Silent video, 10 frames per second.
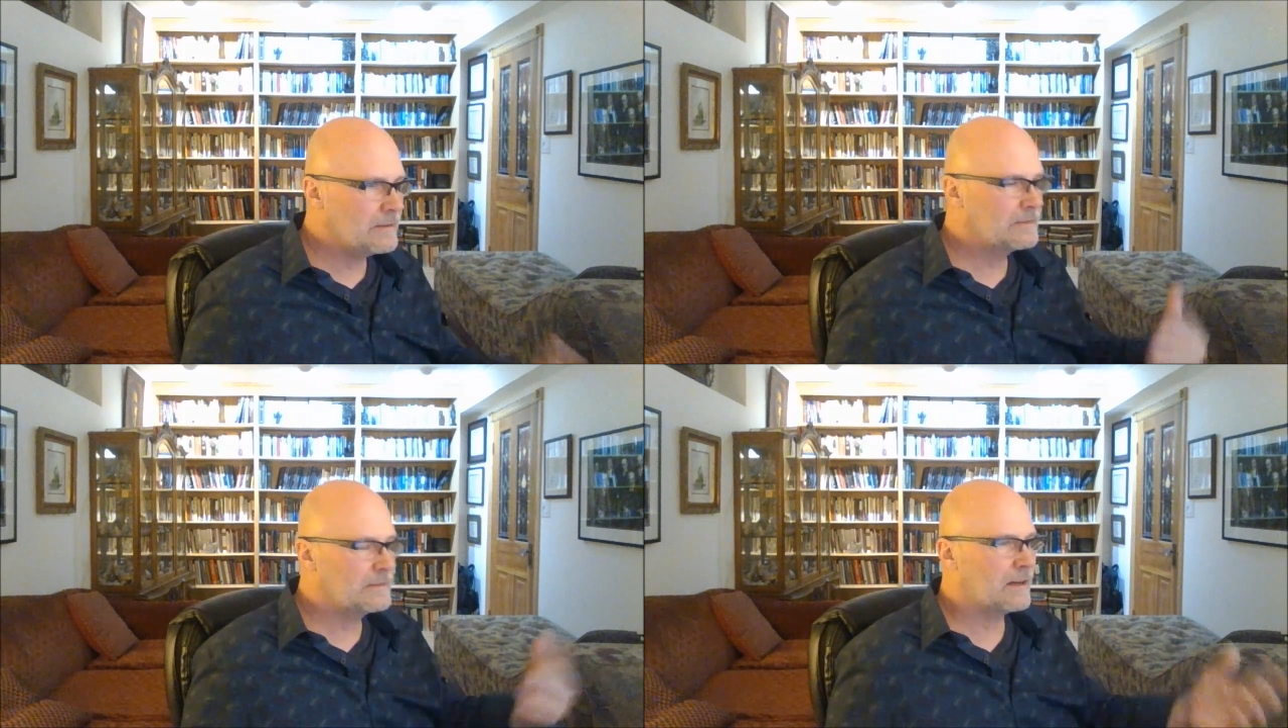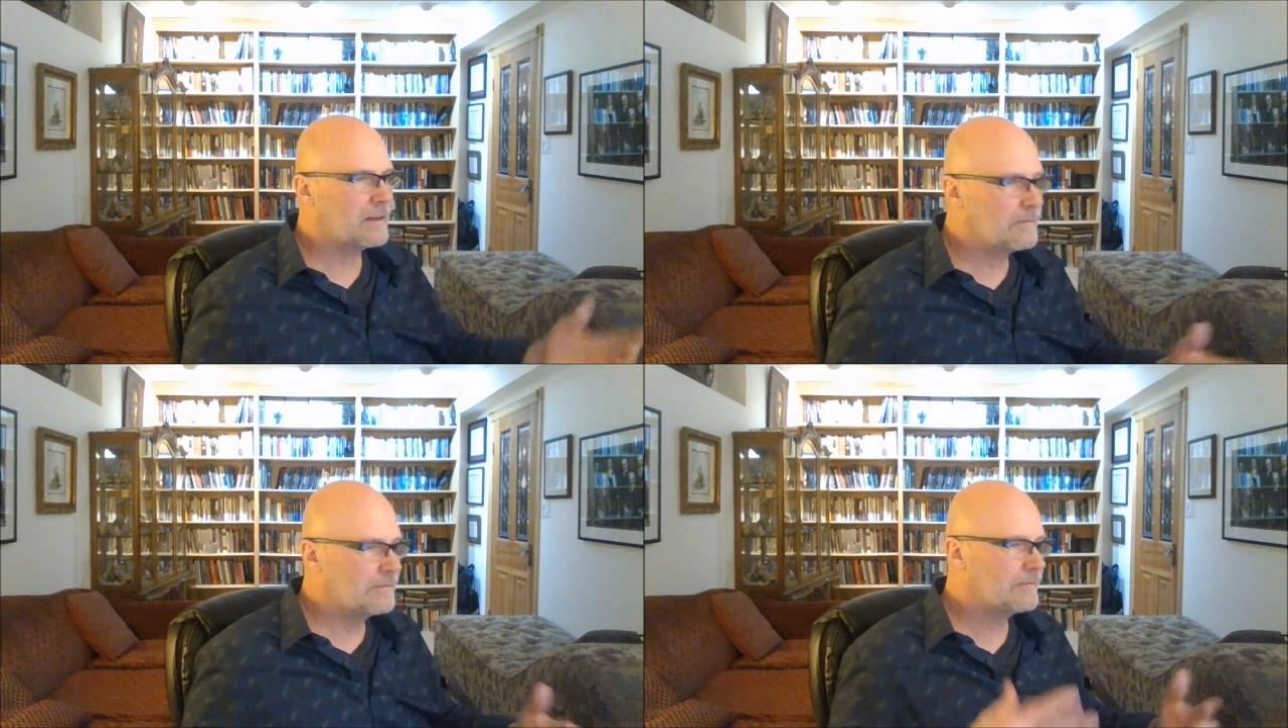the
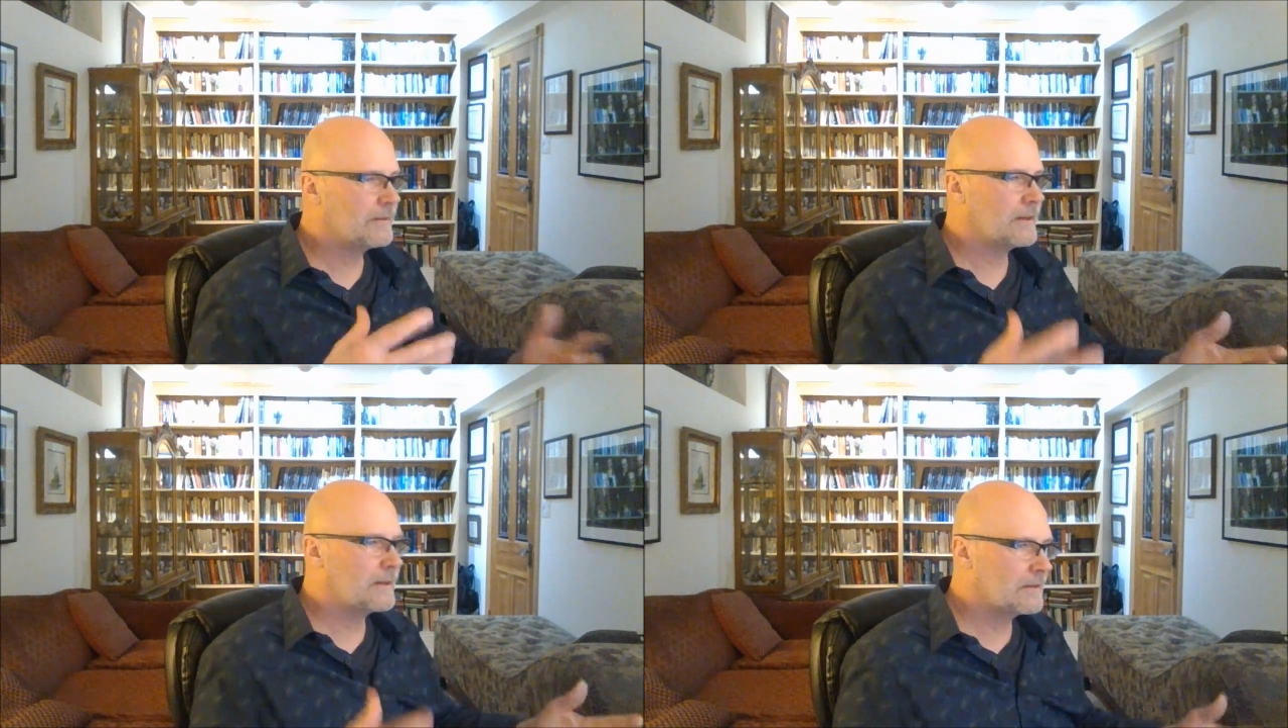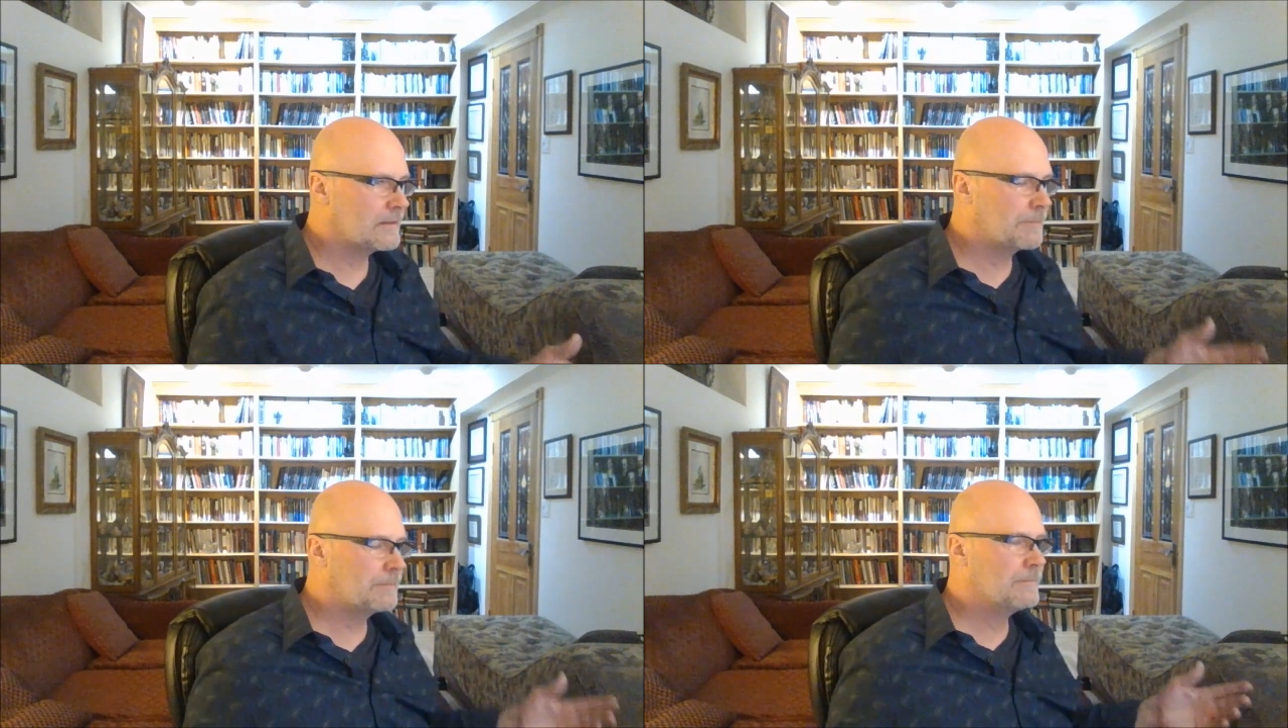self,
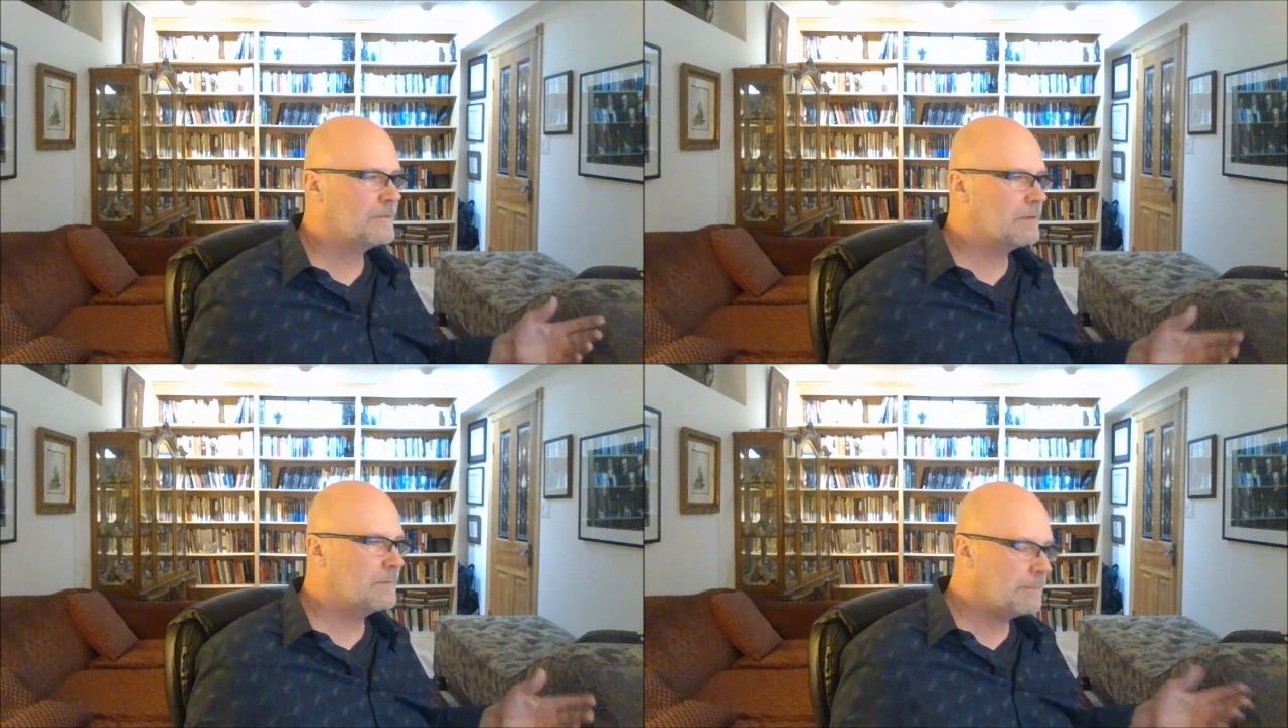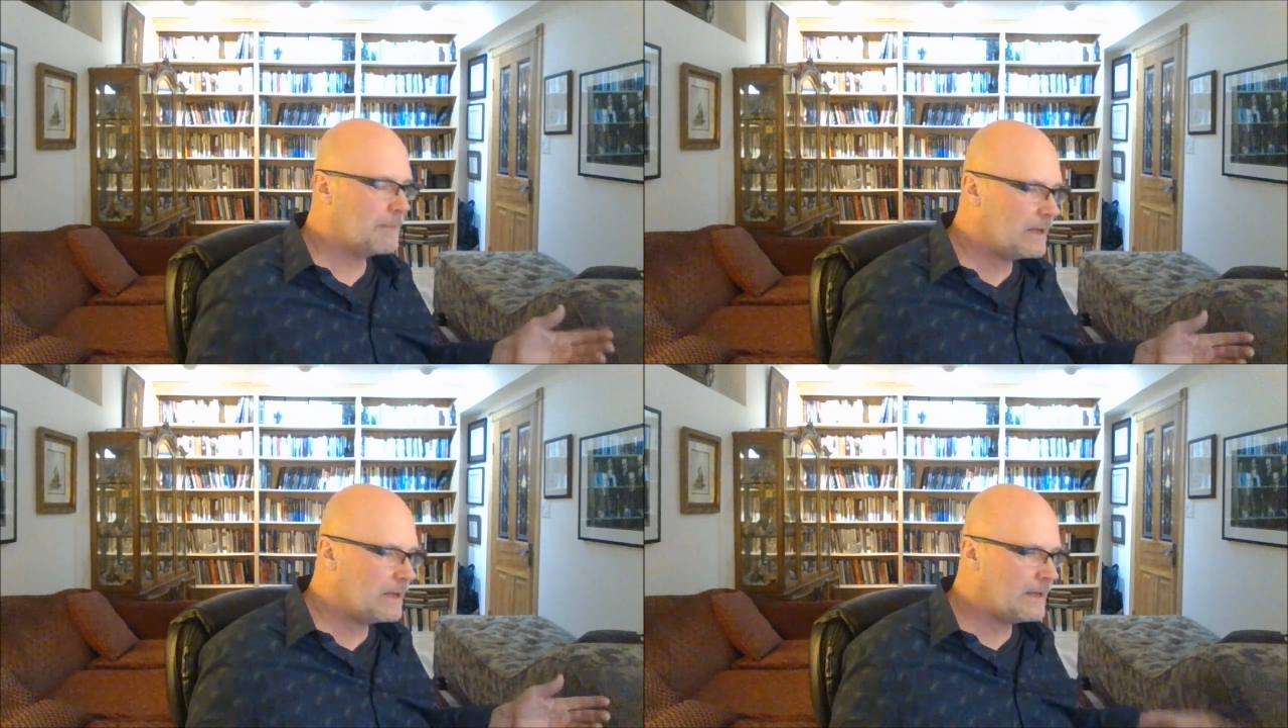the human
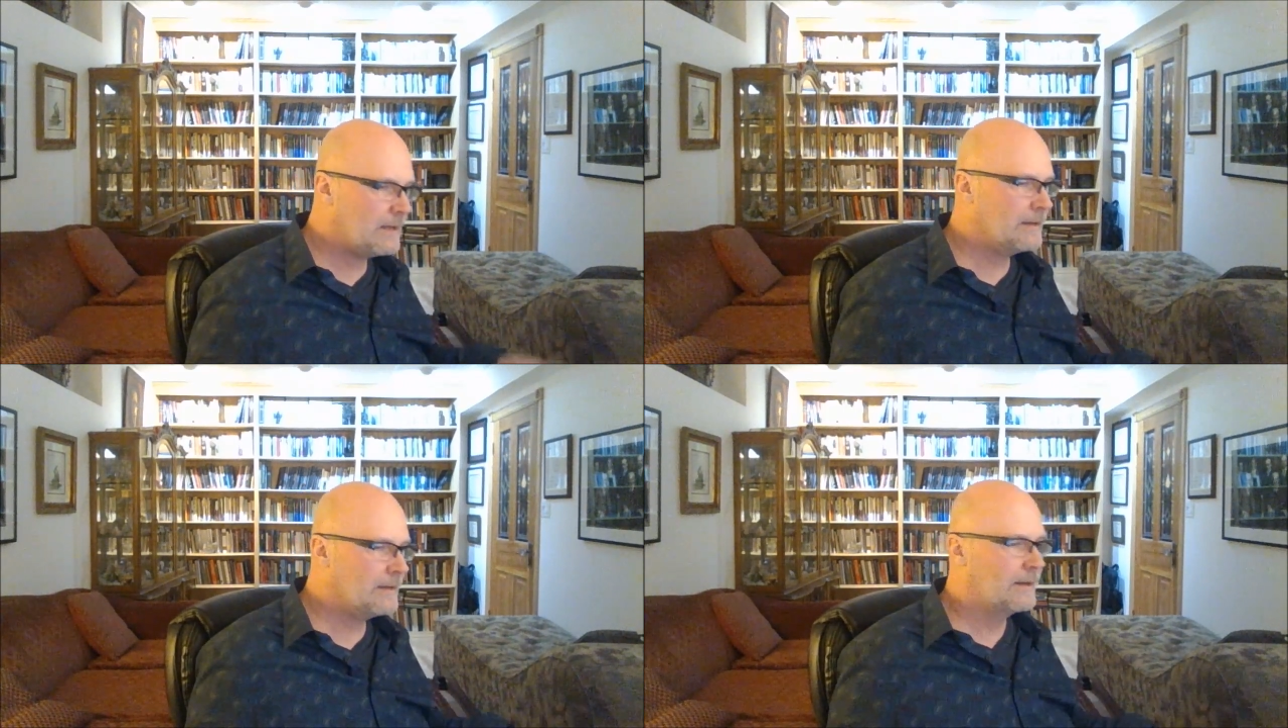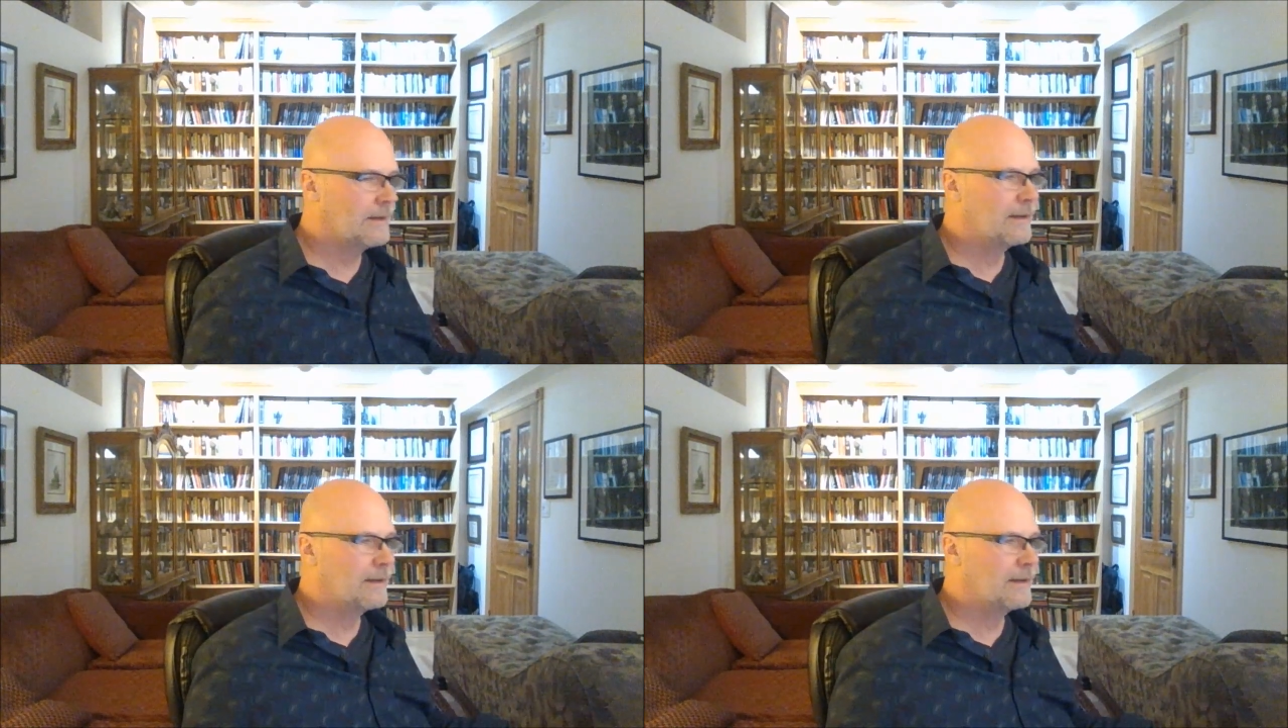being,